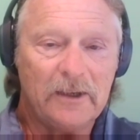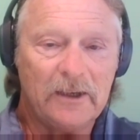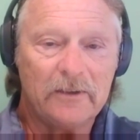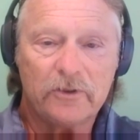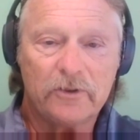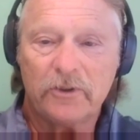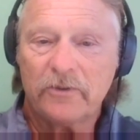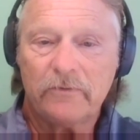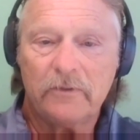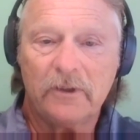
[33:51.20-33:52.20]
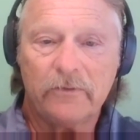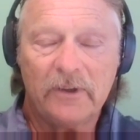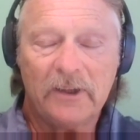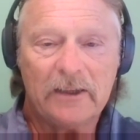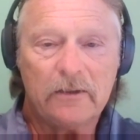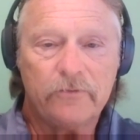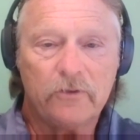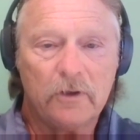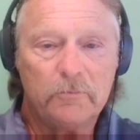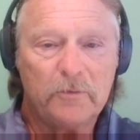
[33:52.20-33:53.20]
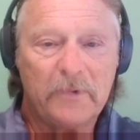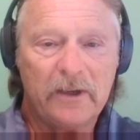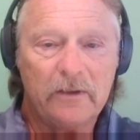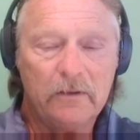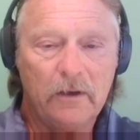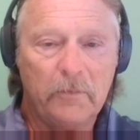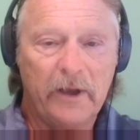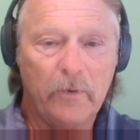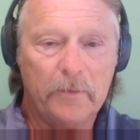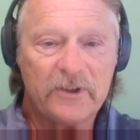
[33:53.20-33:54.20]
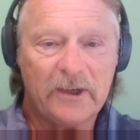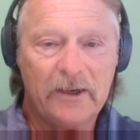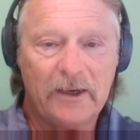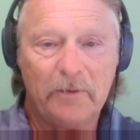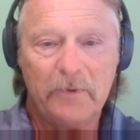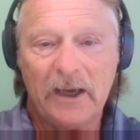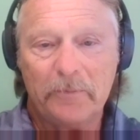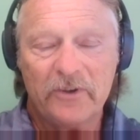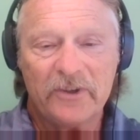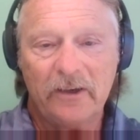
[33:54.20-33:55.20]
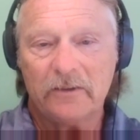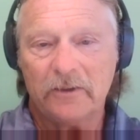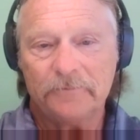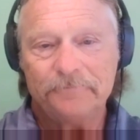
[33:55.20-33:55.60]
So just fill out the form on my website, and I'll be happy to send it to you.